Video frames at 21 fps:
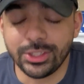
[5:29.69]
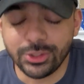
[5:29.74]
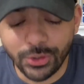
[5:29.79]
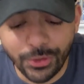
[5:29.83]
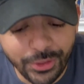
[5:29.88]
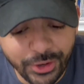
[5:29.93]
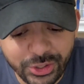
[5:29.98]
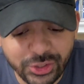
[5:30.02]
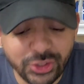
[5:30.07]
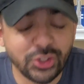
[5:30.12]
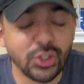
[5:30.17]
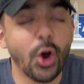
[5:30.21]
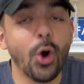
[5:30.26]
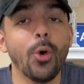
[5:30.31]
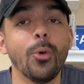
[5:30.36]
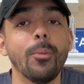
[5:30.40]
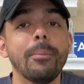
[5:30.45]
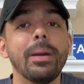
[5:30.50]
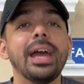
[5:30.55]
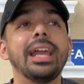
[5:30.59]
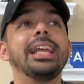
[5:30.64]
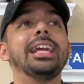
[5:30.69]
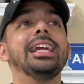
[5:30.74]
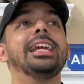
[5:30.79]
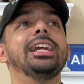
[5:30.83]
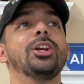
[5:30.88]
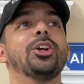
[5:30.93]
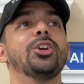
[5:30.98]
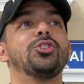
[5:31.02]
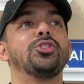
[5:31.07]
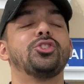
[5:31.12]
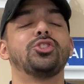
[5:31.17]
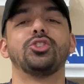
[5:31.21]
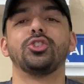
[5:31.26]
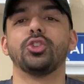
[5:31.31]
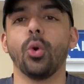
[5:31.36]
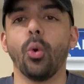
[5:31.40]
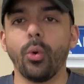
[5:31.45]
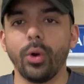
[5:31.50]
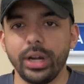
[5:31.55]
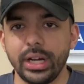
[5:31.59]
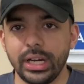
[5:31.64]
So there's so many
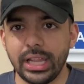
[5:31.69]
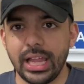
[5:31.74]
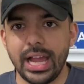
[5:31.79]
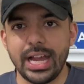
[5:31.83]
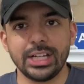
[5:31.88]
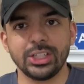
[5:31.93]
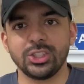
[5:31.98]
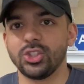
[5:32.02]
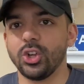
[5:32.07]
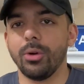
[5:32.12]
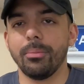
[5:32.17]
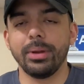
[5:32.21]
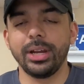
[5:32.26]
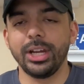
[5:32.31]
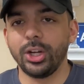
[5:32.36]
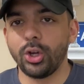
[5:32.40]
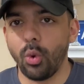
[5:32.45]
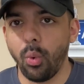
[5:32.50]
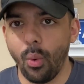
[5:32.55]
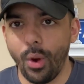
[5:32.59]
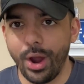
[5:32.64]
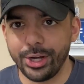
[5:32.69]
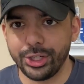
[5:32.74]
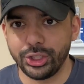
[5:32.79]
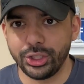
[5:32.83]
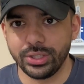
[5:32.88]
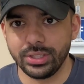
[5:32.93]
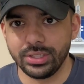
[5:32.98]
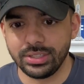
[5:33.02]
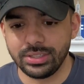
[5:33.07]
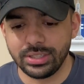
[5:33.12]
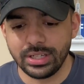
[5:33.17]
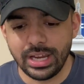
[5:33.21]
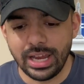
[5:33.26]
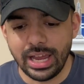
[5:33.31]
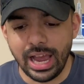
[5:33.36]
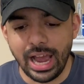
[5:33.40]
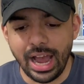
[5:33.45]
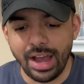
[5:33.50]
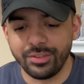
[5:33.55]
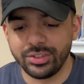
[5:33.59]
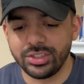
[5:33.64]
storylines, so many questions.
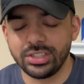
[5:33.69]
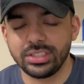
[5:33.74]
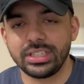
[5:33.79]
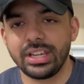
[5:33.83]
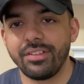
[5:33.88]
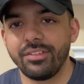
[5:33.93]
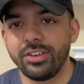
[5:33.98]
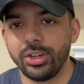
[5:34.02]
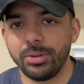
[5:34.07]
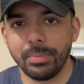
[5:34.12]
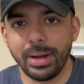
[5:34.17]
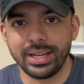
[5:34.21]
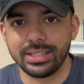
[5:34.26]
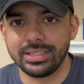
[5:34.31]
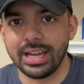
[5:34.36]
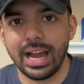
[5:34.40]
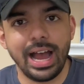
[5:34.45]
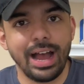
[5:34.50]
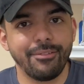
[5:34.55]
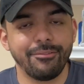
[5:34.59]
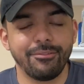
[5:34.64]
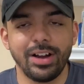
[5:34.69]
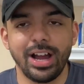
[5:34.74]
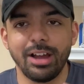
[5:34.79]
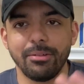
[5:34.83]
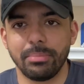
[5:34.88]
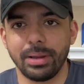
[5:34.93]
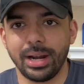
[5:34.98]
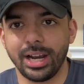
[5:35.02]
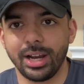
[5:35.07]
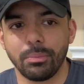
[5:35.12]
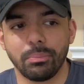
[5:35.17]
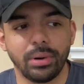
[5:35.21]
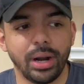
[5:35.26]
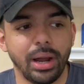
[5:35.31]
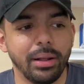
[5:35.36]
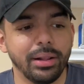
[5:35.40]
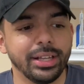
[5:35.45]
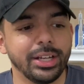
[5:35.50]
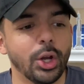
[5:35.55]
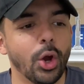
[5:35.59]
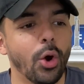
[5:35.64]
I was just giving you my top five, but I could
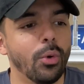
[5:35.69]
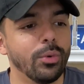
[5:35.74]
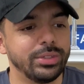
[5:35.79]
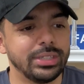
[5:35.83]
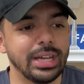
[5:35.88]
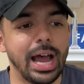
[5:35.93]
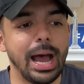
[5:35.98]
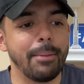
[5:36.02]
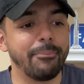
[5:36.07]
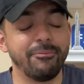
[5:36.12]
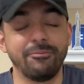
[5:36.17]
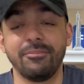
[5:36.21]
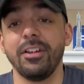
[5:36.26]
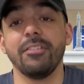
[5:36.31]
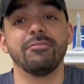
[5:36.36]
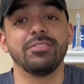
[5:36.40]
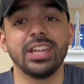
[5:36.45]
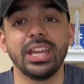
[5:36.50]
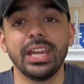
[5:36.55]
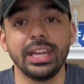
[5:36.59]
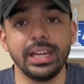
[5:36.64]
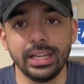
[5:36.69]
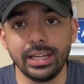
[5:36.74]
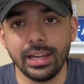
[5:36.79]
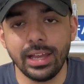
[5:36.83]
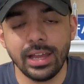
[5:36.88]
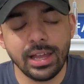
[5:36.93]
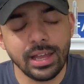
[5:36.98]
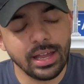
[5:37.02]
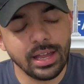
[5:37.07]
probably go top 15.